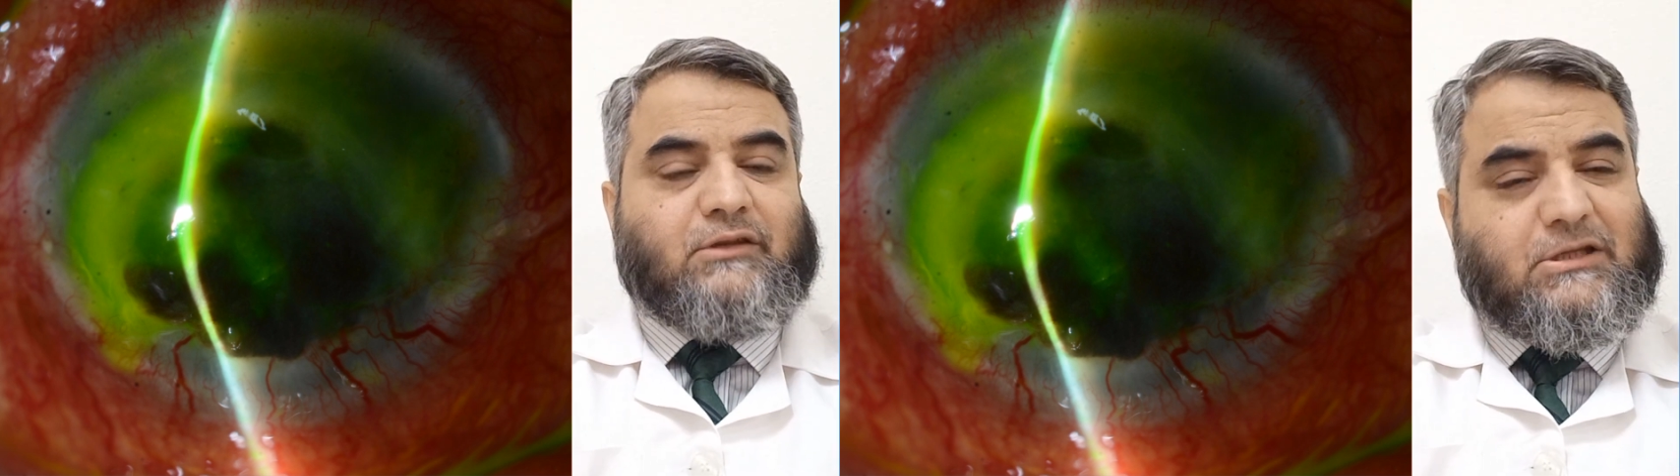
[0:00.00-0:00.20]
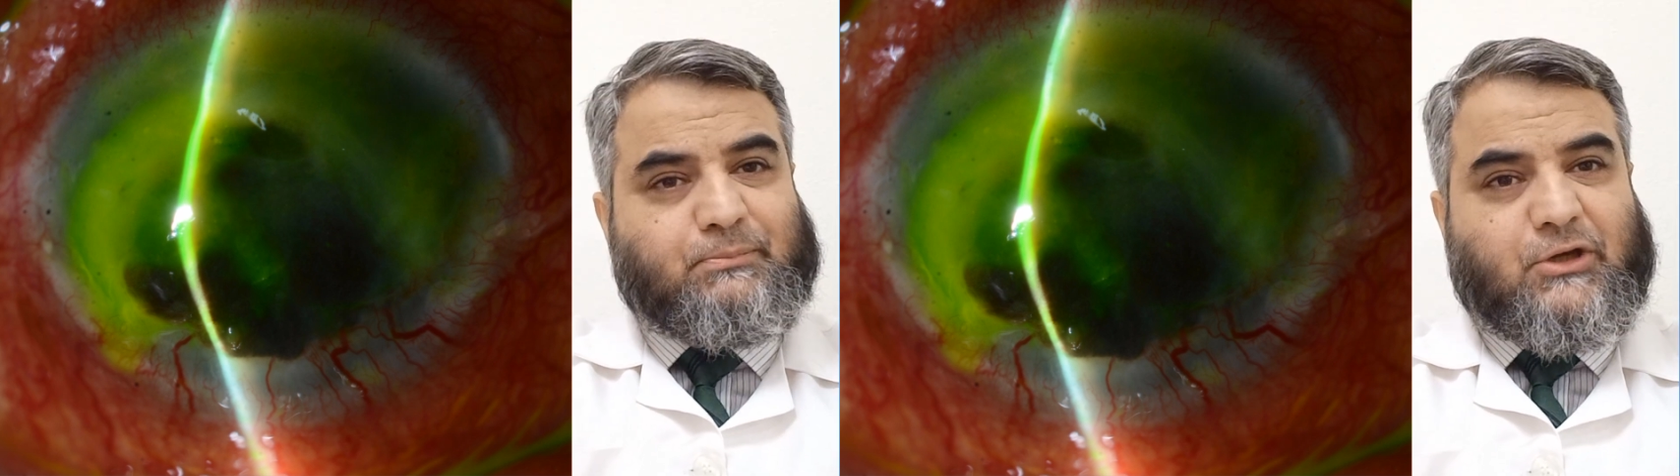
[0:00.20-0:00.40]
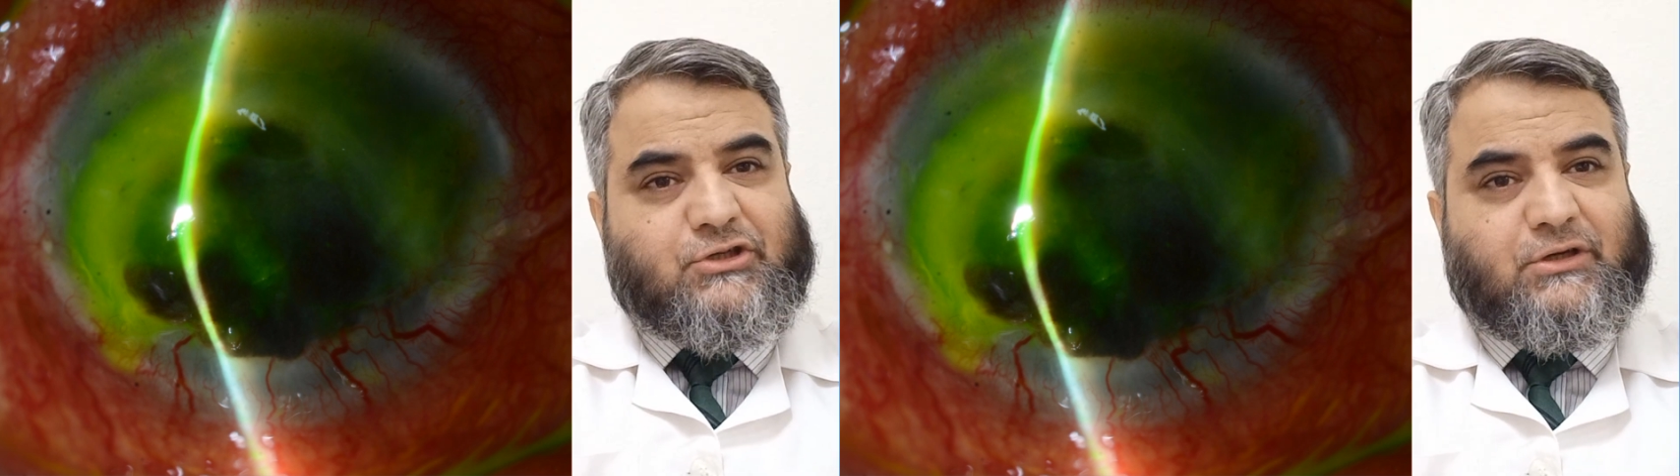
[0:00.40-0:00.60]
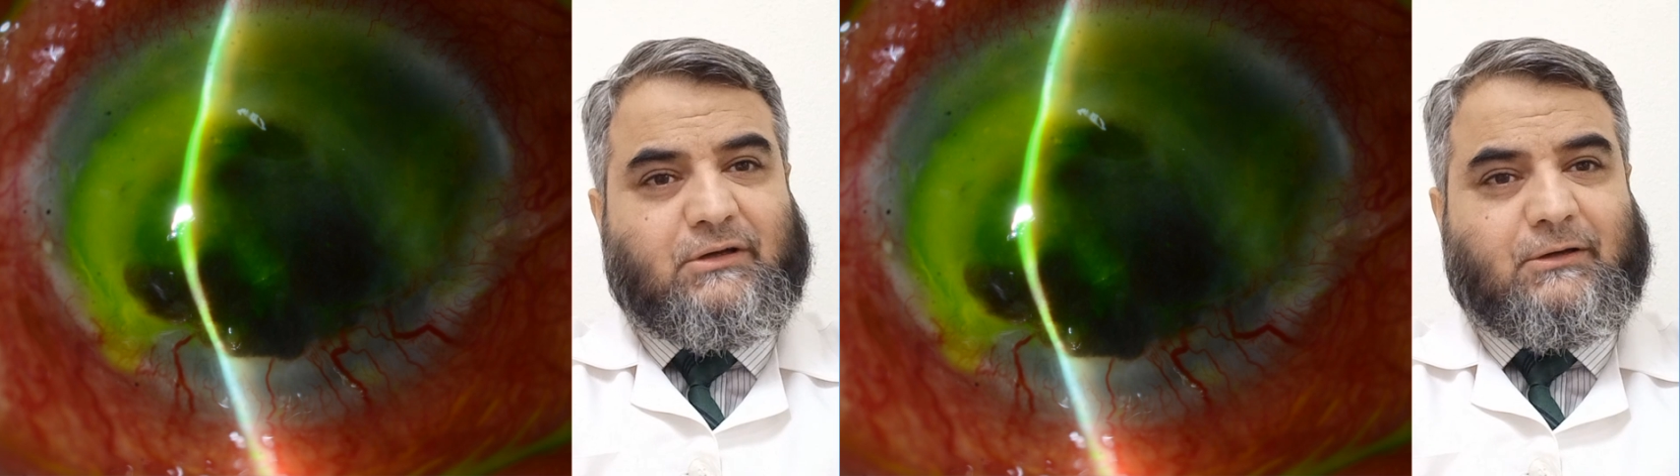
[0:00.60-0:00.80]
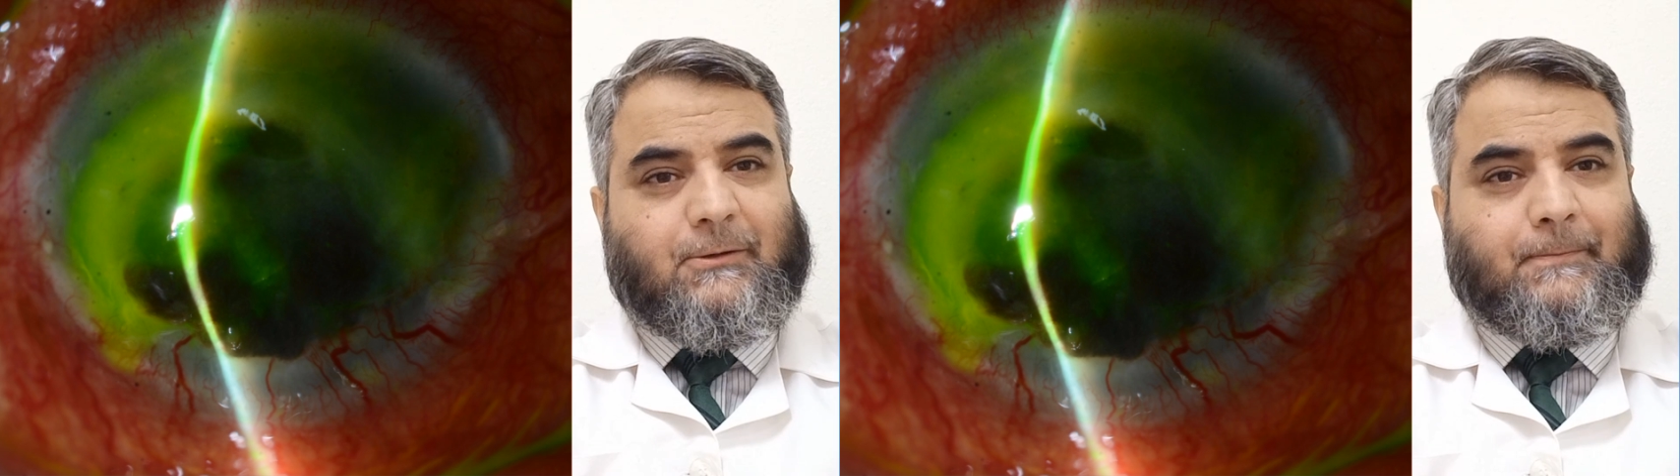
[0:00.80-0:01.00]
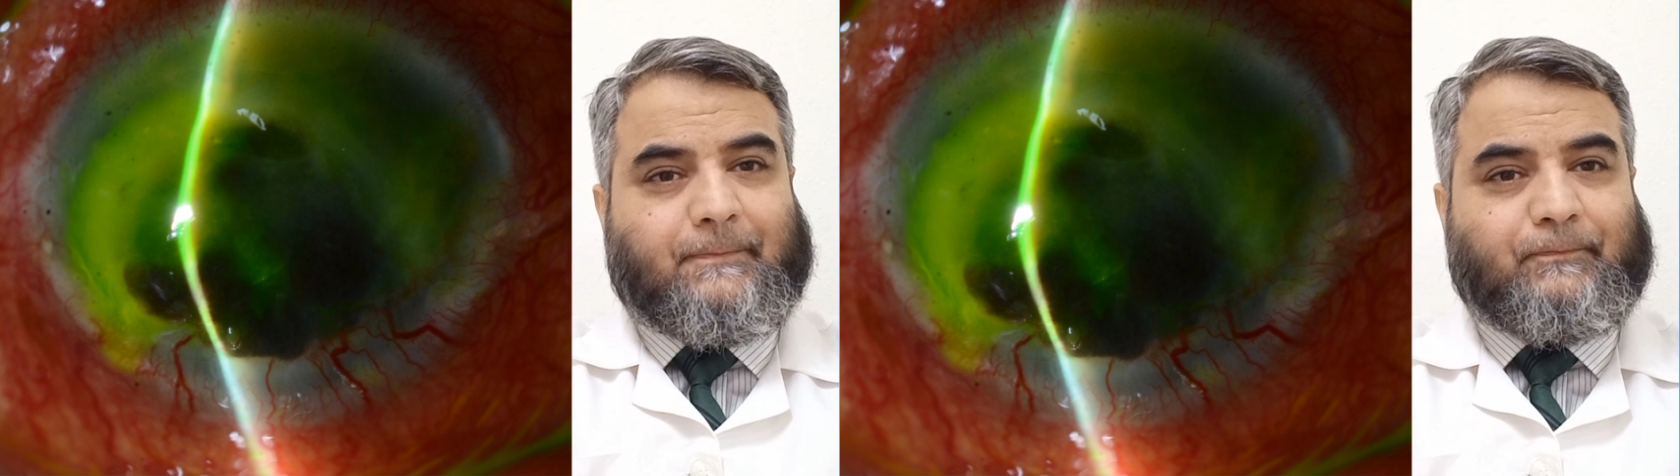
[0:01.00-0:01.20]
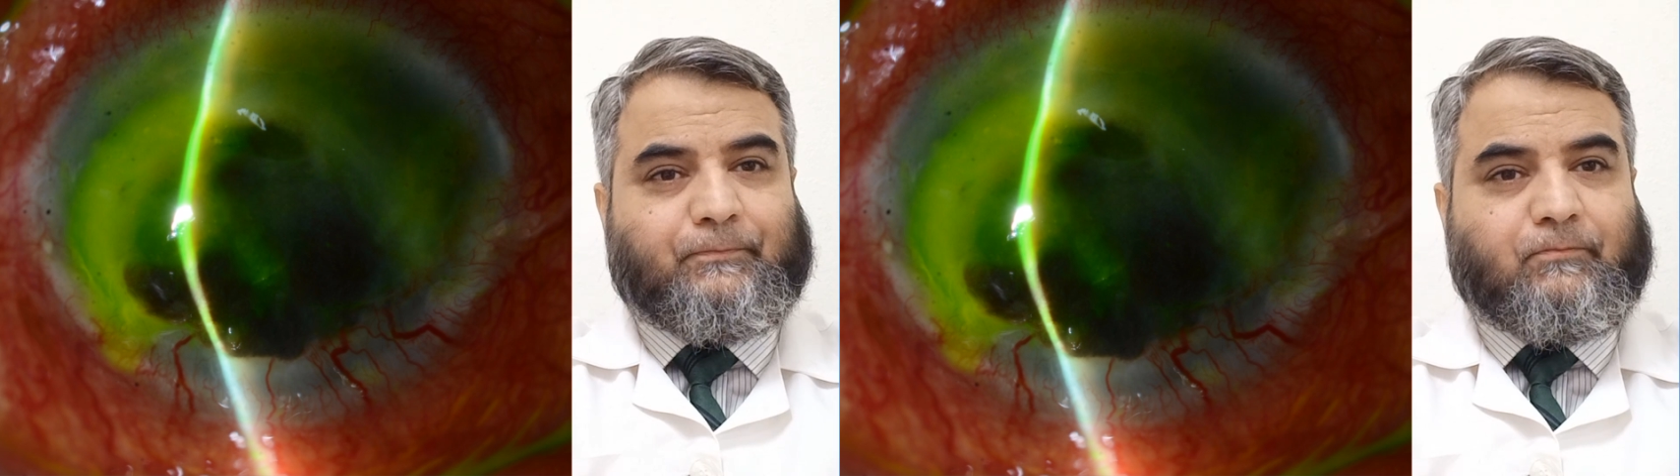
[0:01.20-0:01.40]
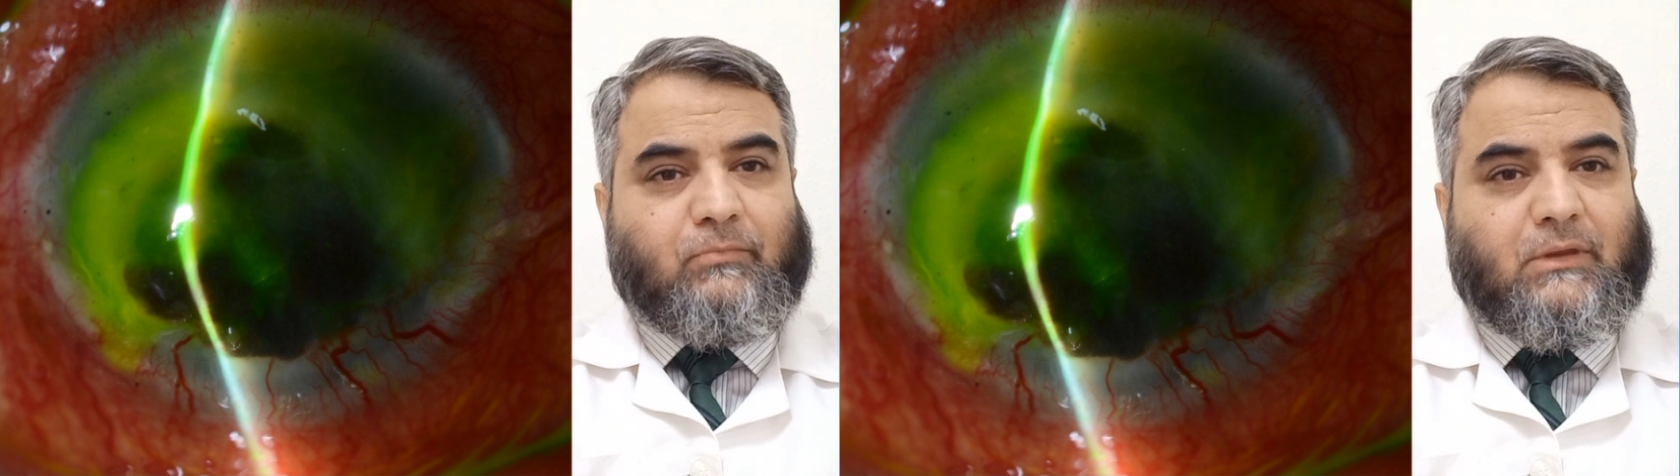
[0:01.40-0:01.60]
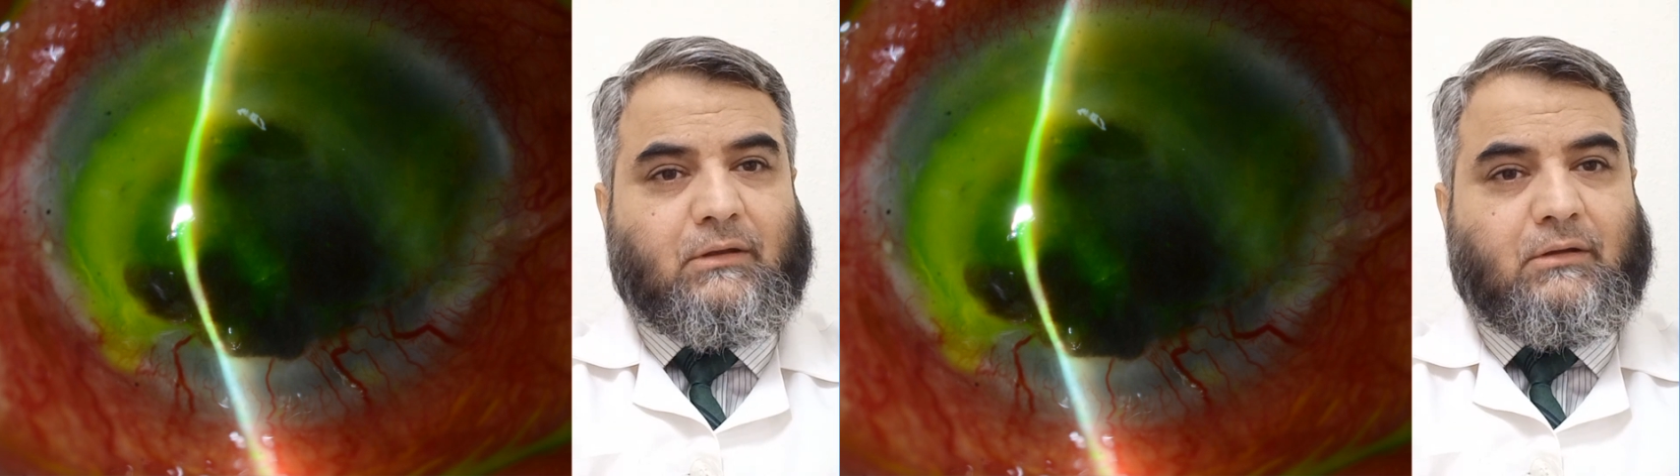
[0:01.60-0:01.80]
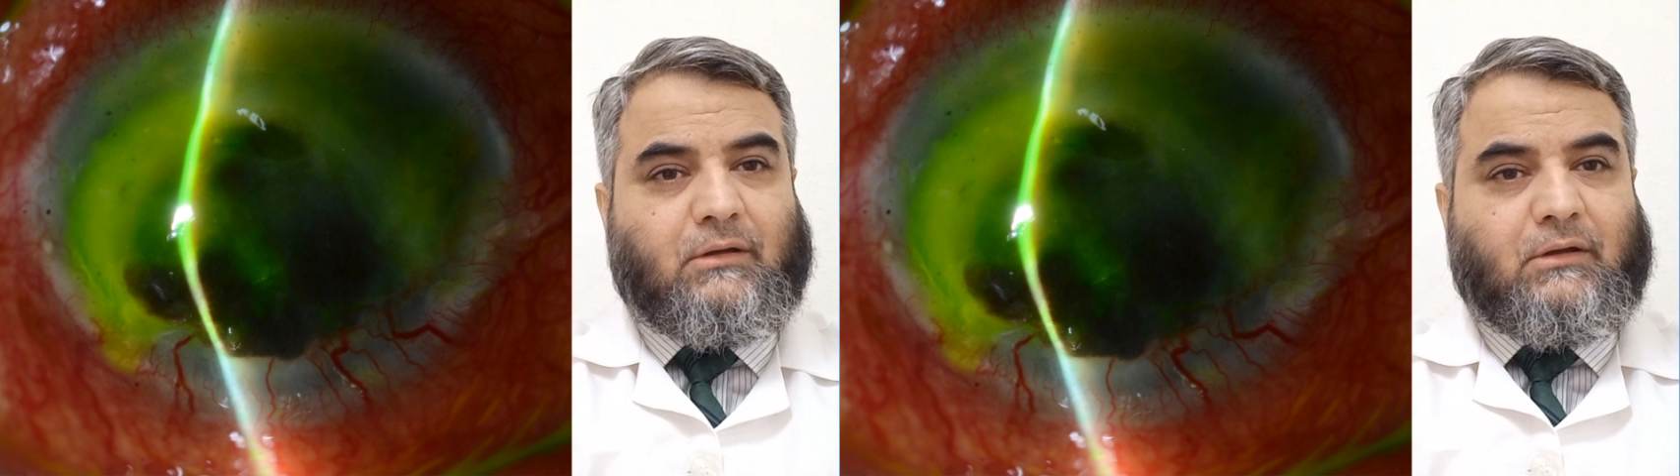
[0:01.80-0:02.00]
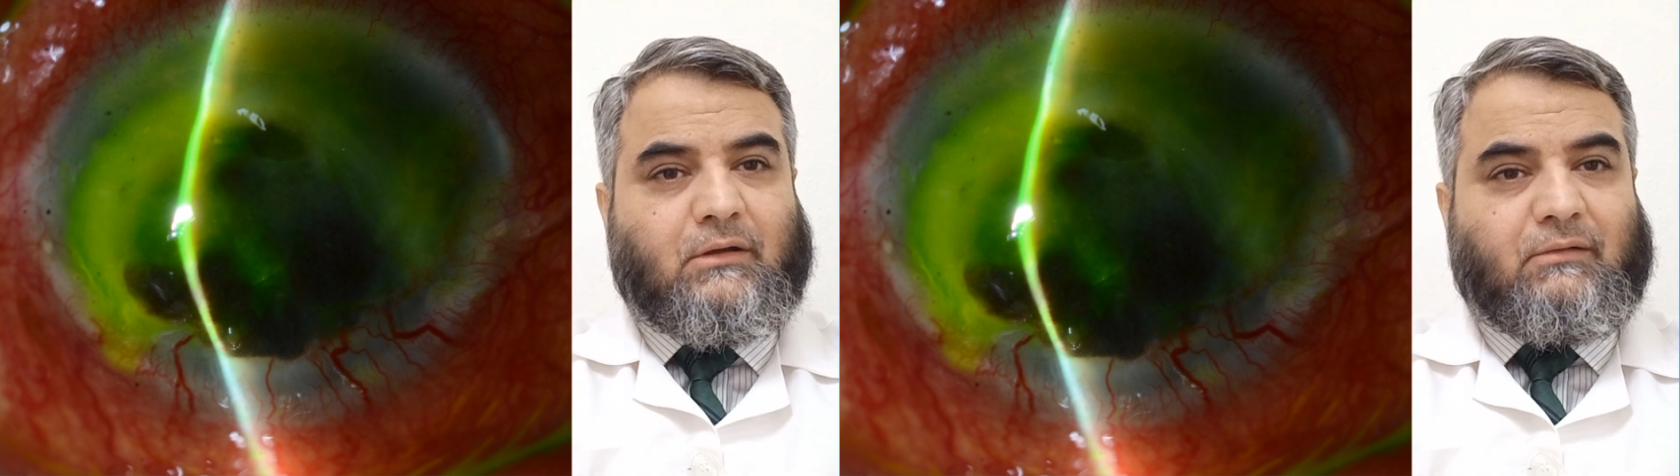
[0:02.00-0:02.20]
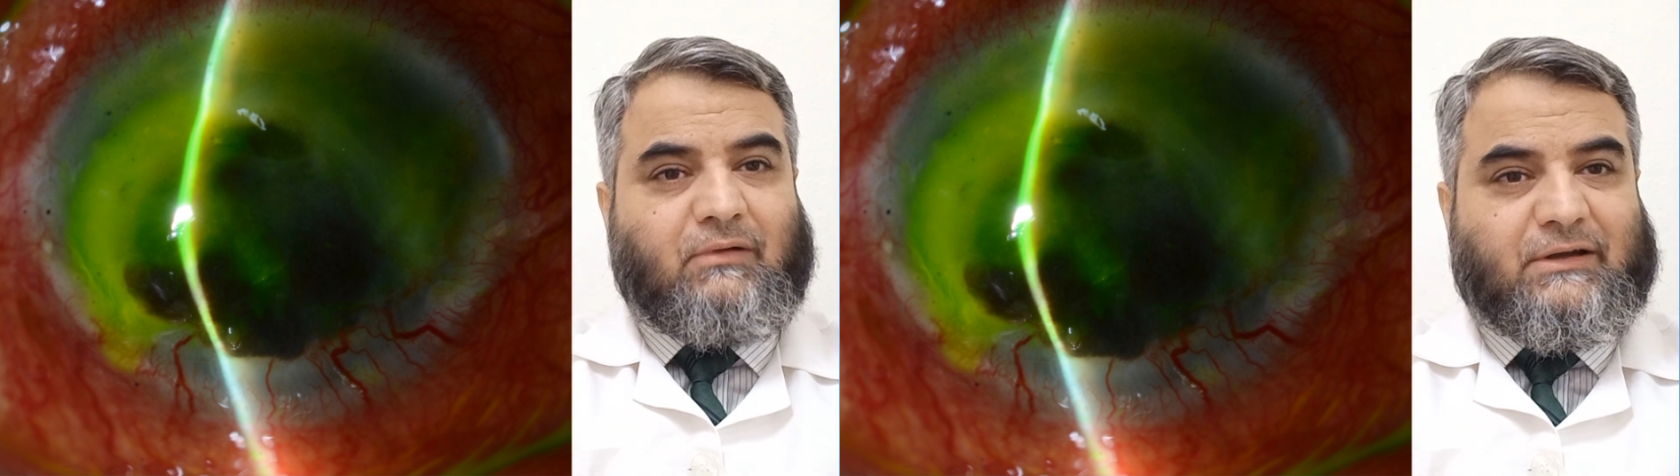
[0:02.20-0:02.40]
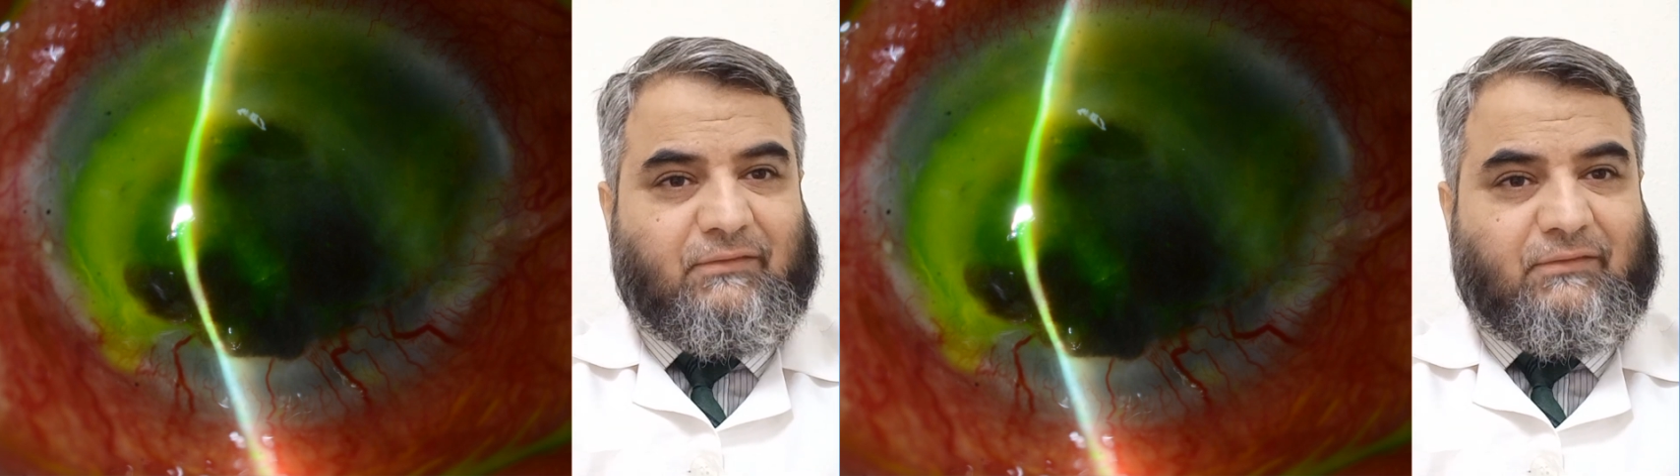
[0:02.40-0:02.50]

this patient will